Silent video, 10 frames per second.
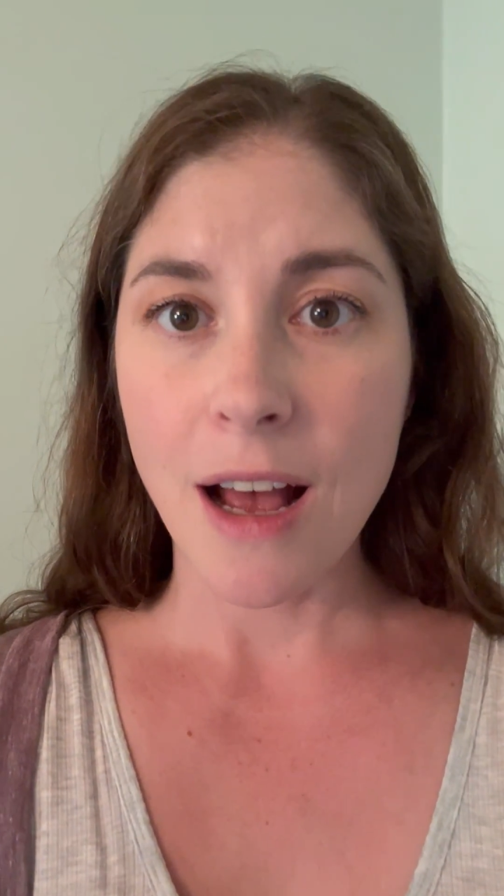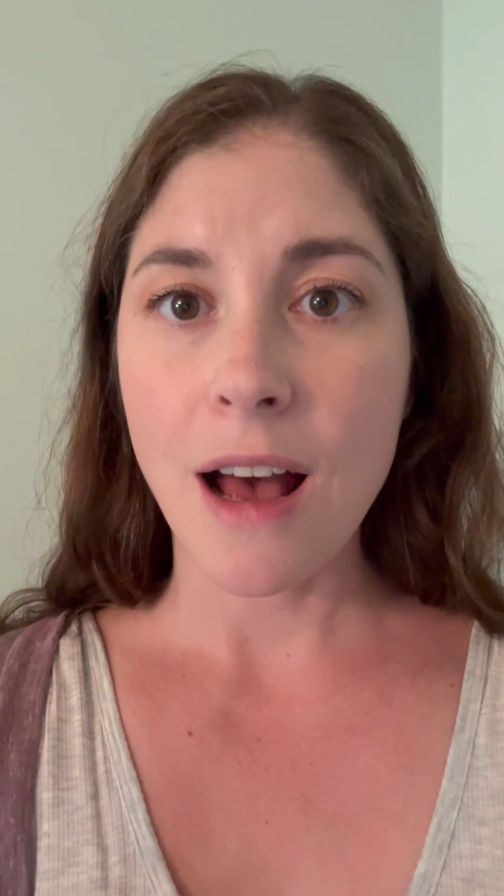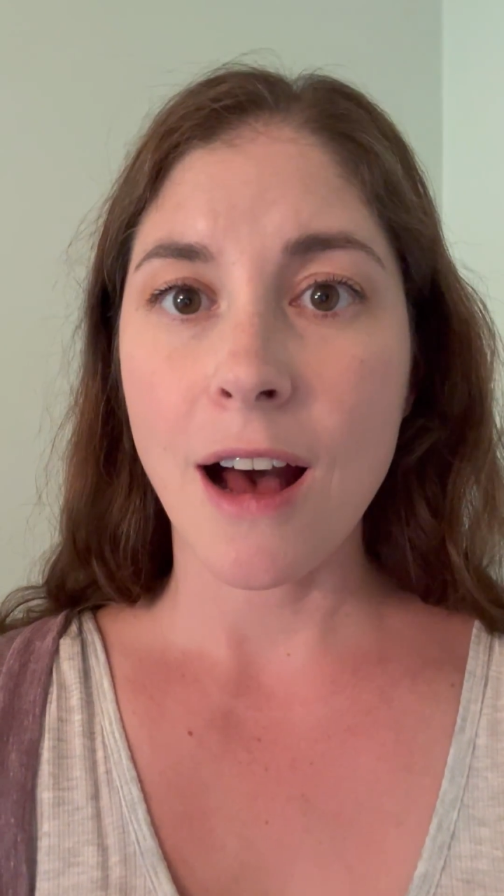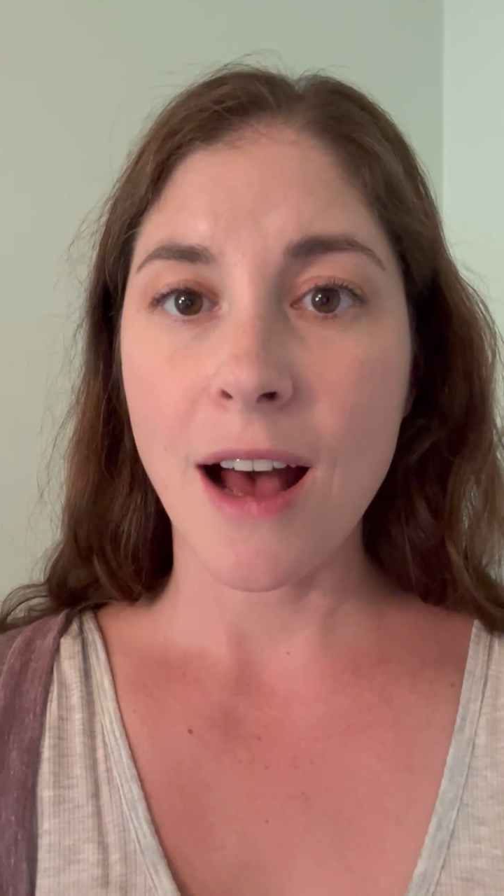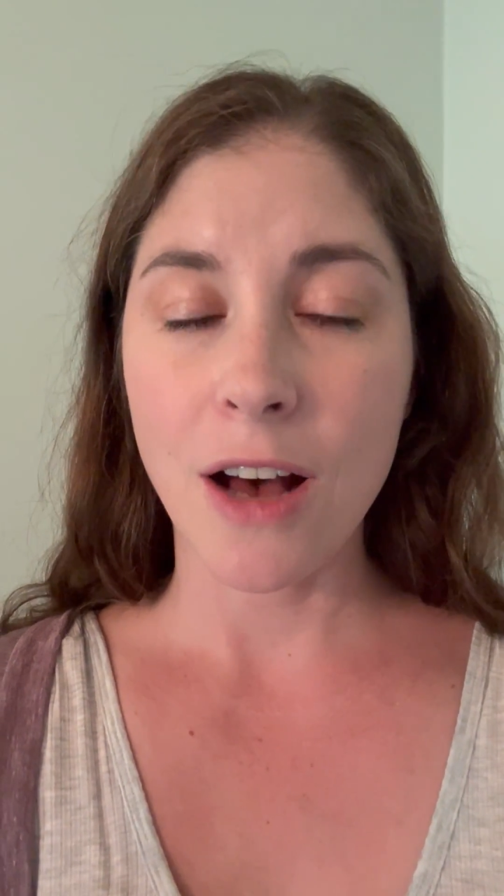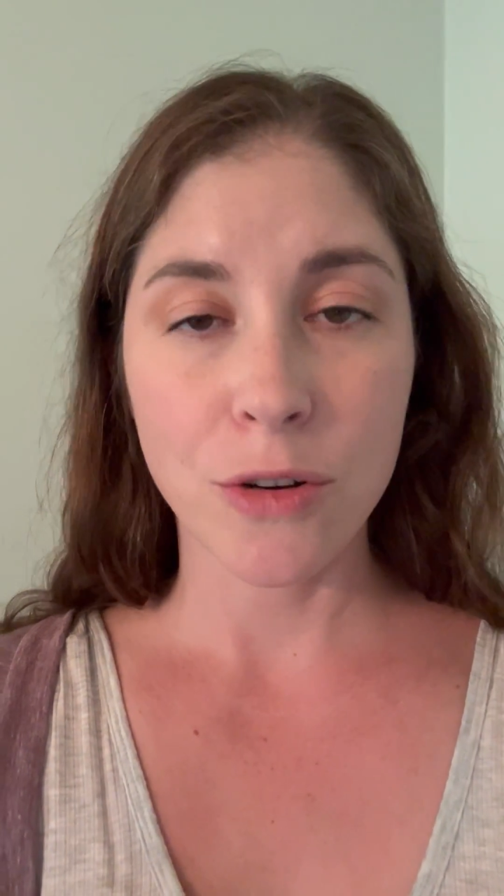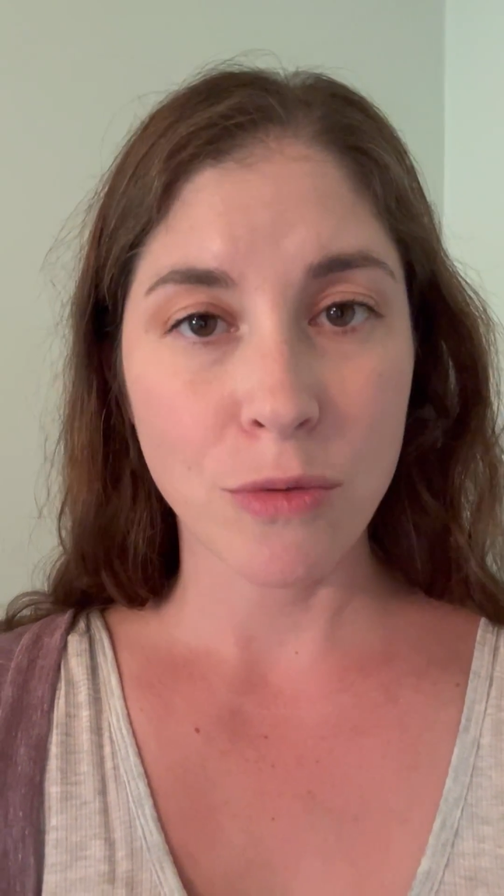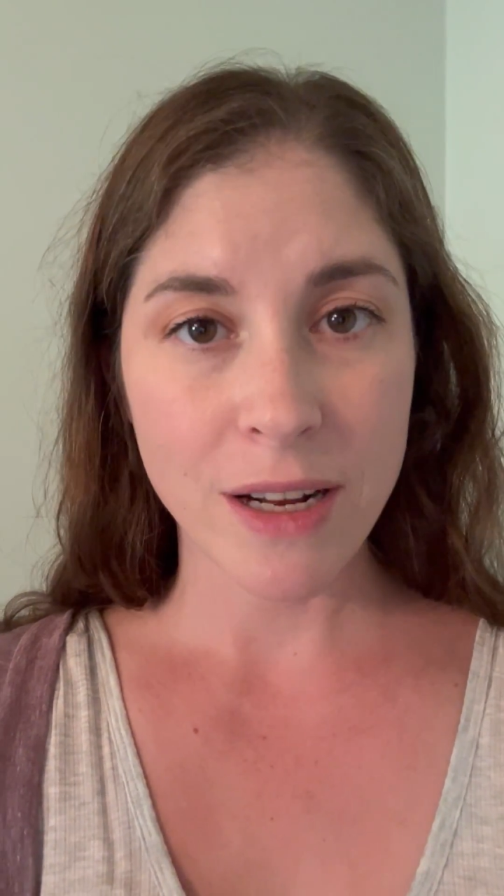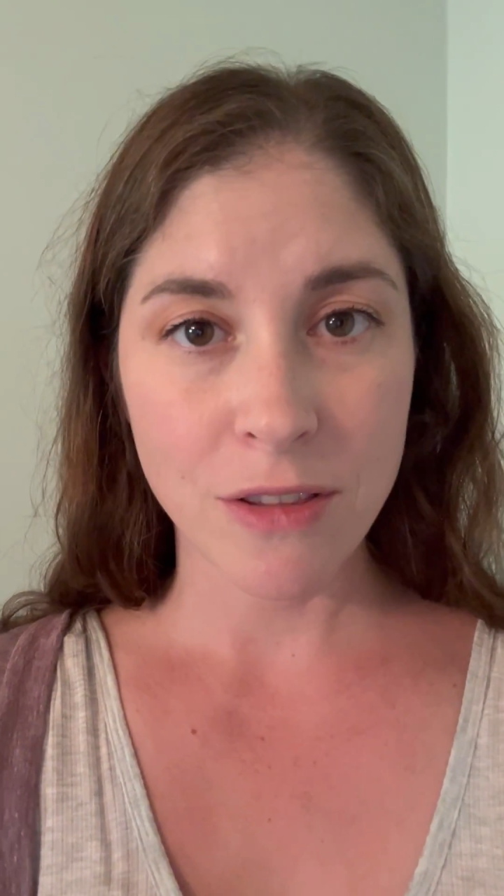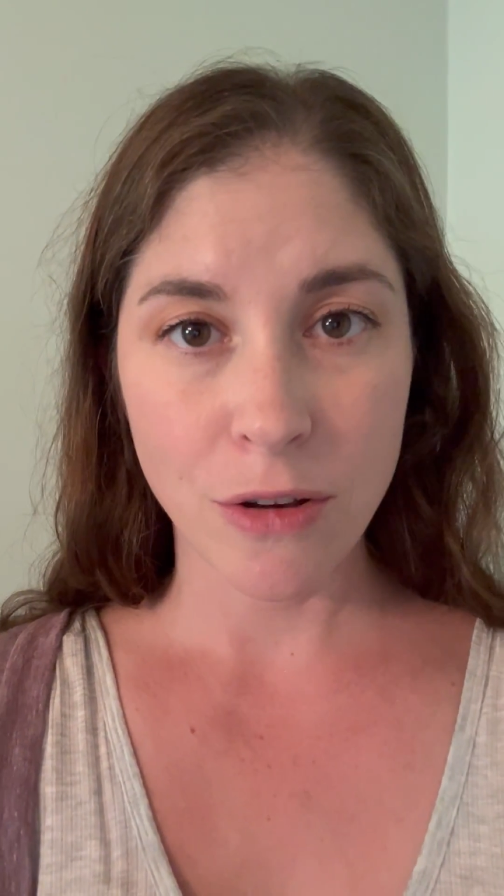how to
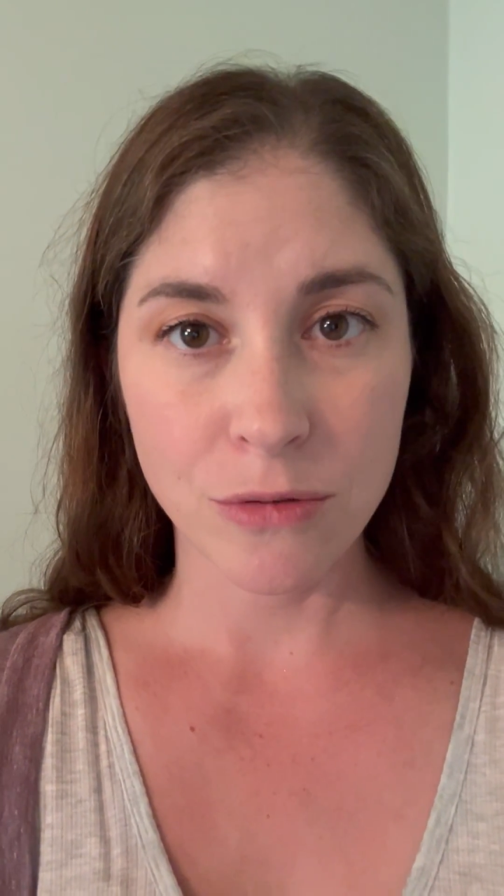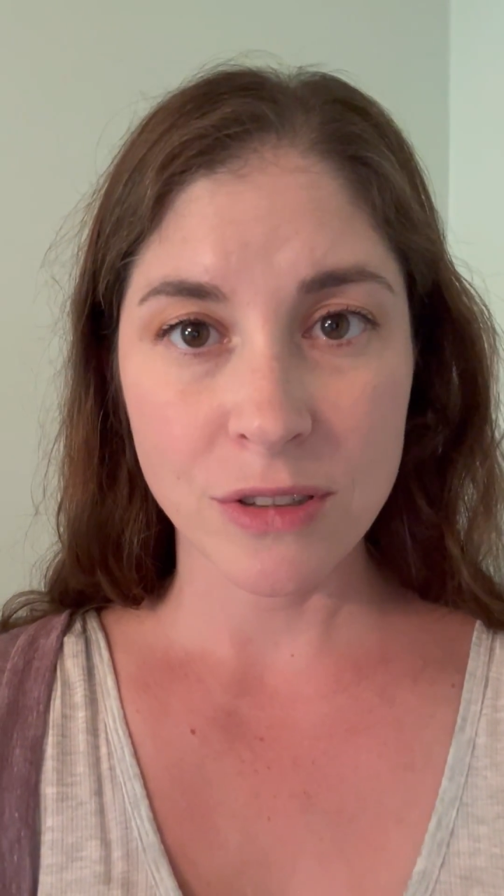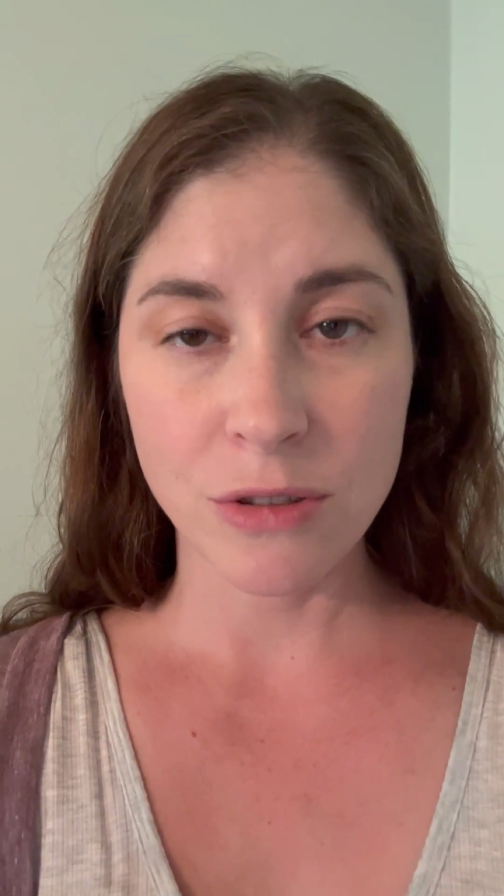write those